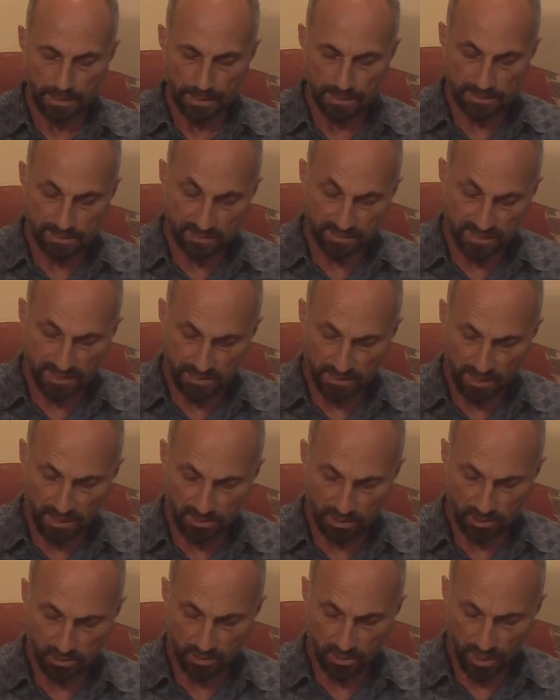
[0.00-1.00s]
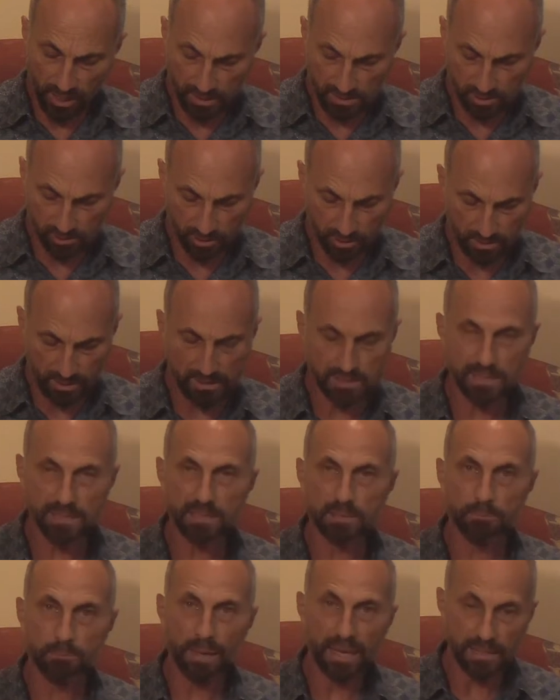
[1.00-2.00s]
It's a theological construct because
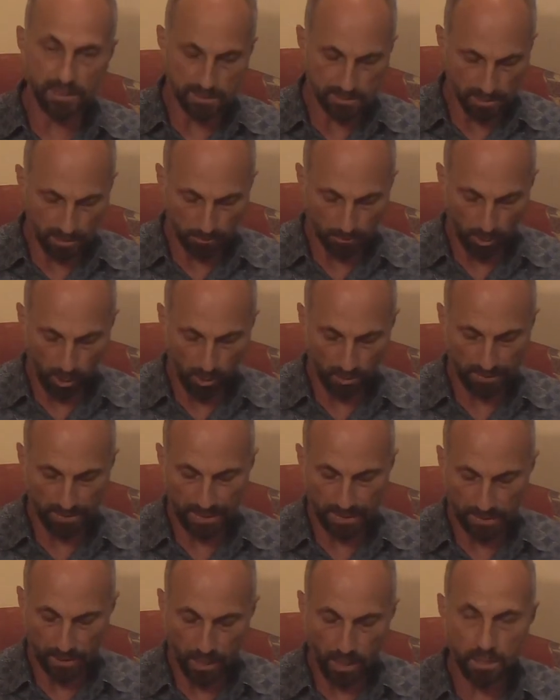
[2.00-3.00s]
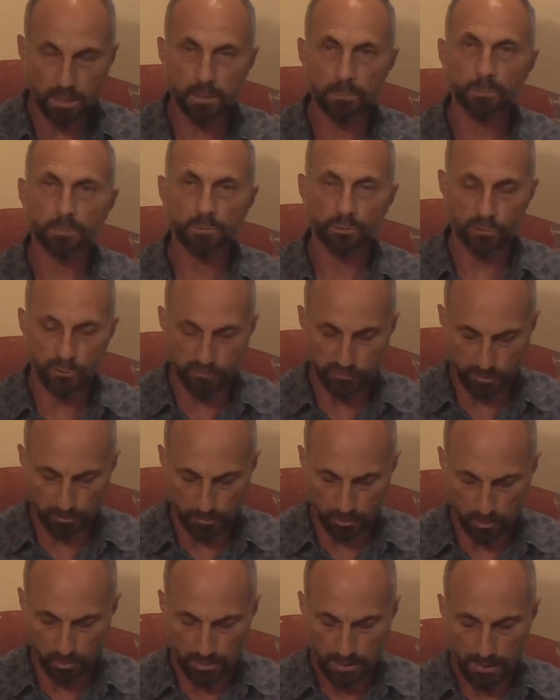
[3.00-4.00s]
it's based upon an
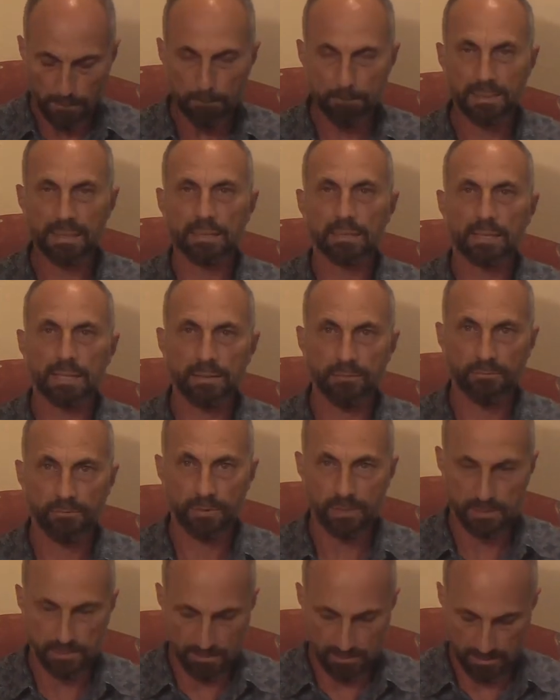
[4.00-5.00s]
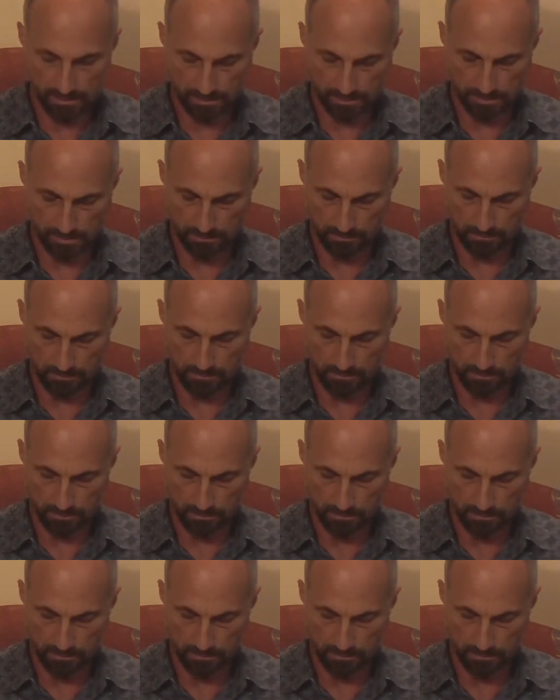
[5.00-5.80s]
unprovable belief system,